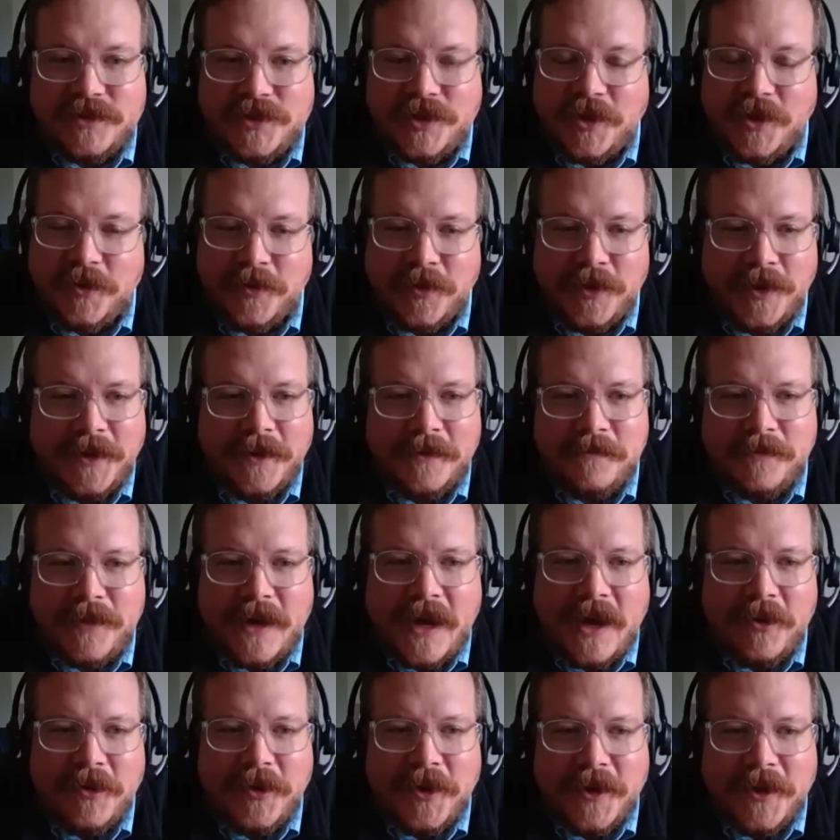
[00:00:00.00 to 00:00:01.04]
so. We're
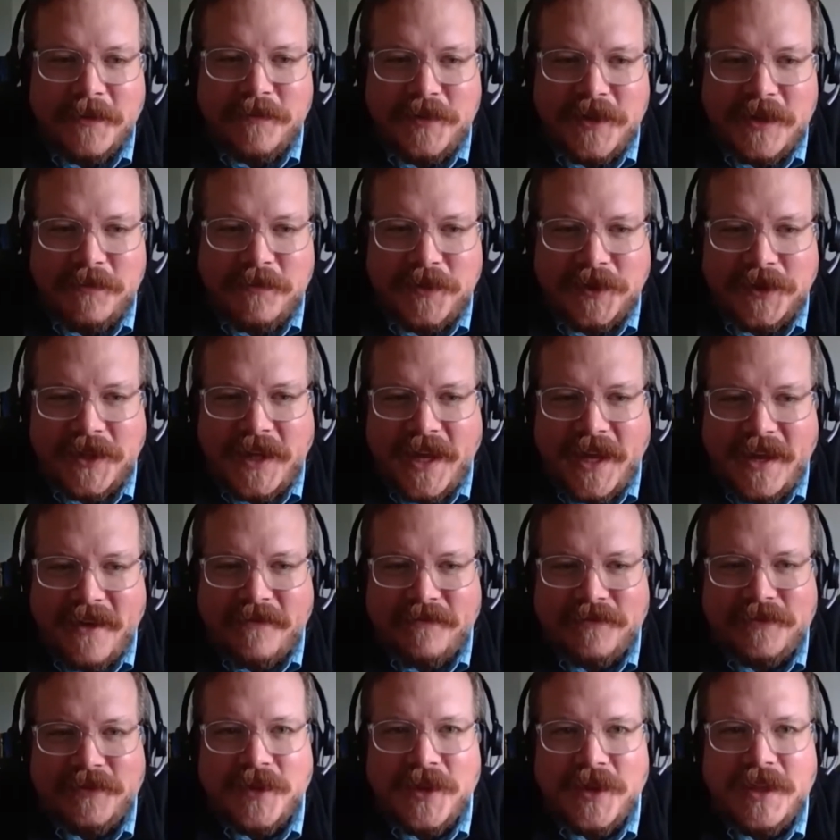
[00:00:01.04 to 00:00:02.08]
empowering people to
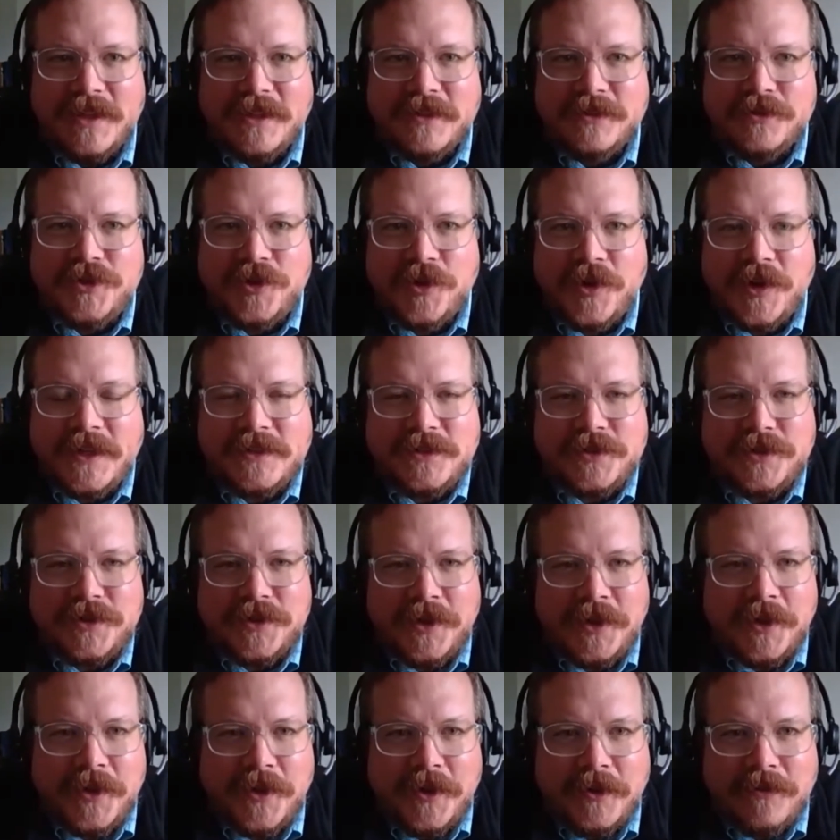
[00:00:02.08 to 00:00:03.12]
have choice.
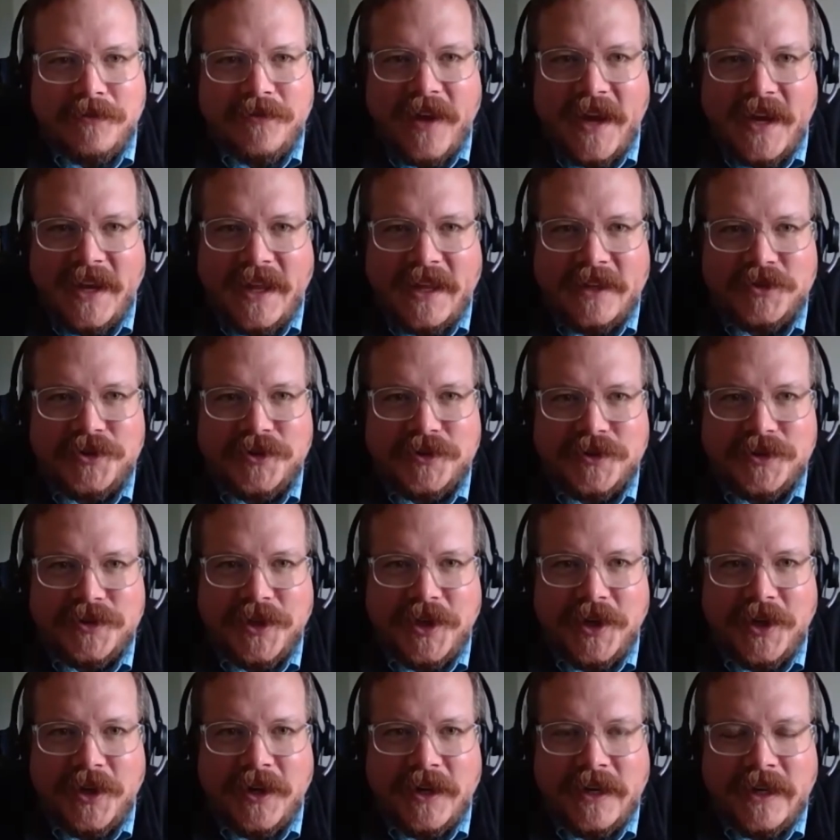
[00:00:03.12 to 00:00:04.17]
You know, their financial
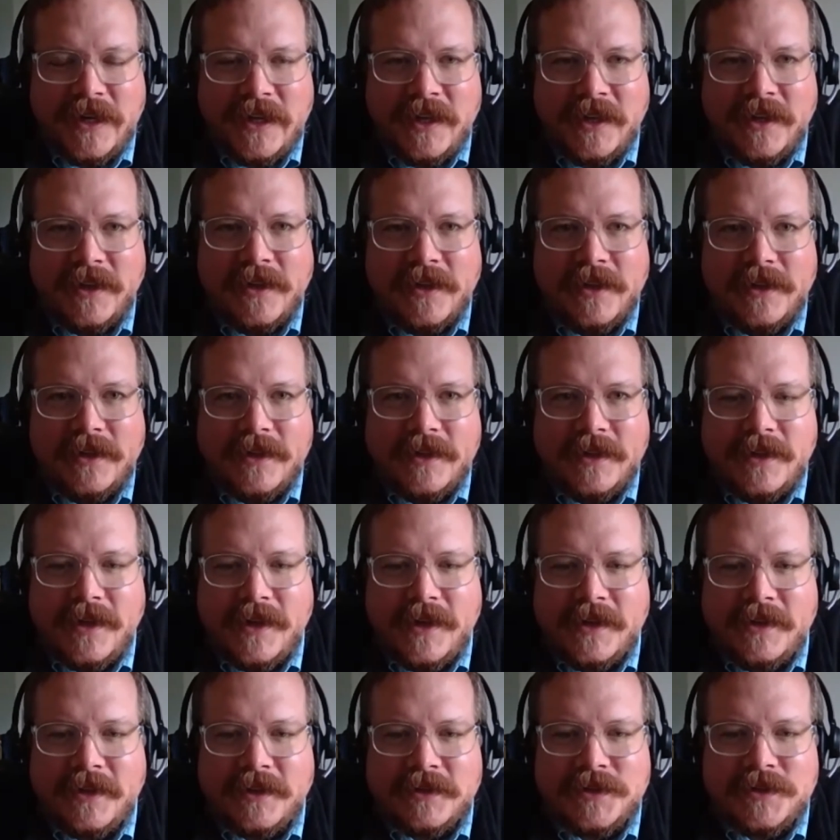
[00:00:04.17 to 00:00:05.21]
security
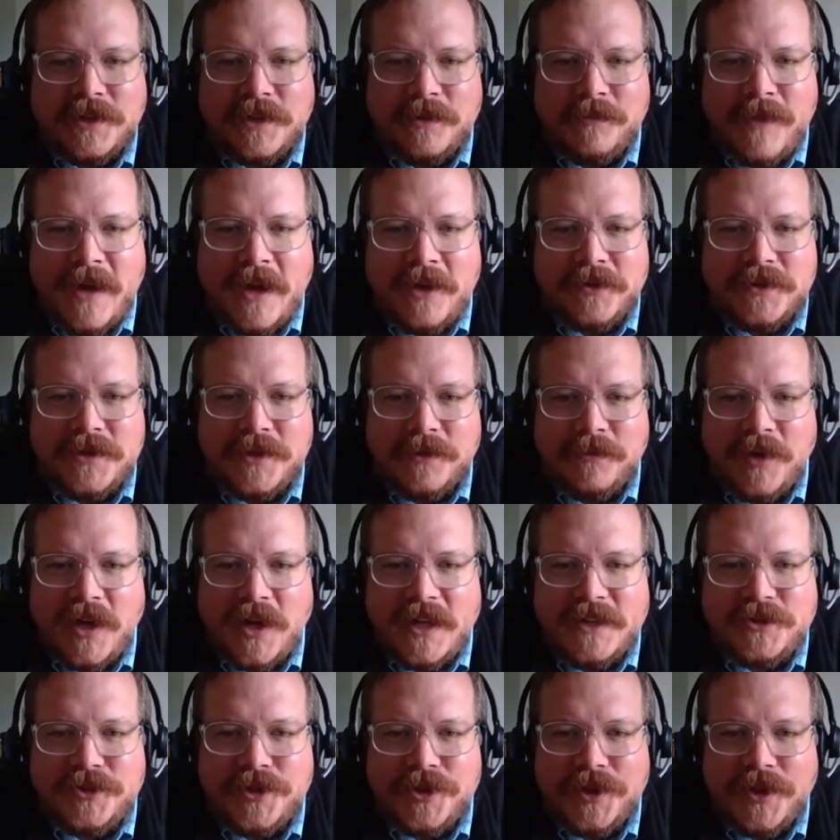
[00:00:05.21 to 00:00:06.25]
doesn't amount to
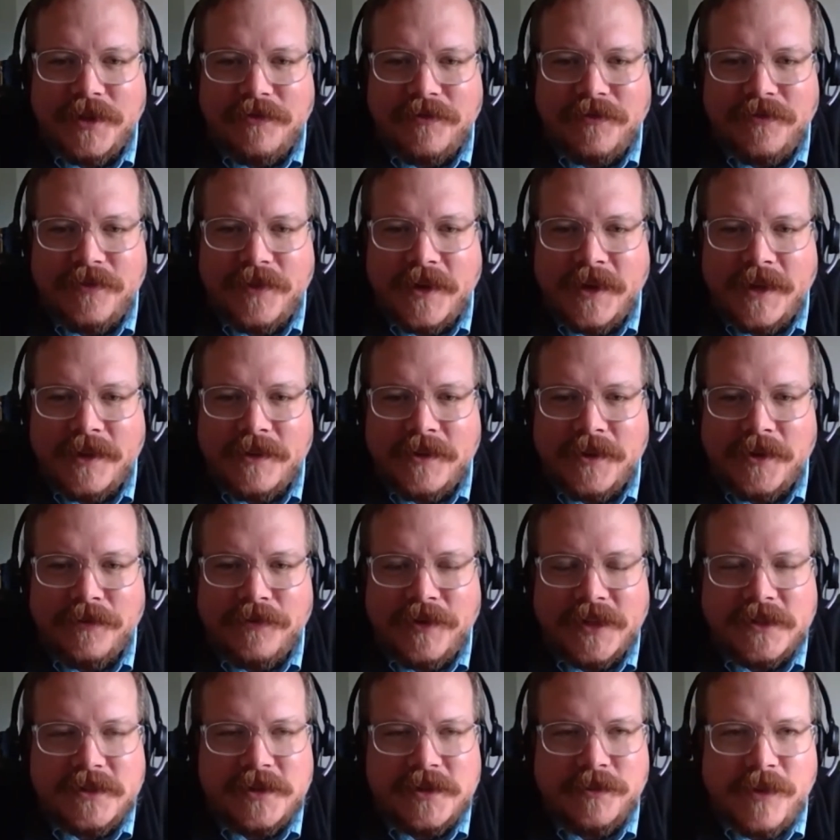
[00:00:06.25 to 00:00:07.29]
much if they're
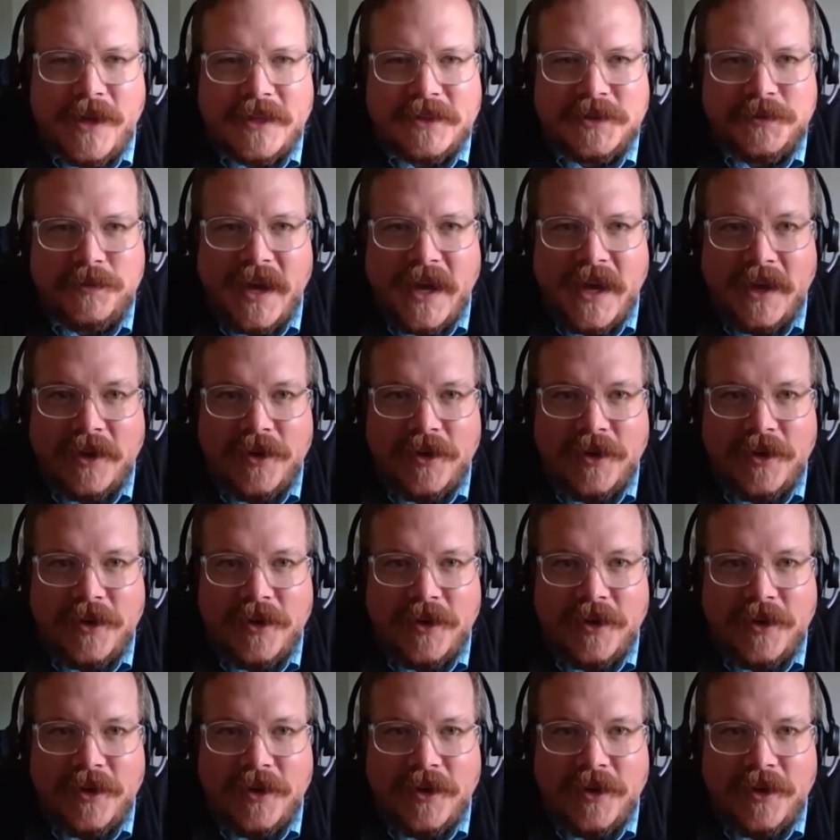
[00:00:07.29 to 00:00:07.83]
victimized by a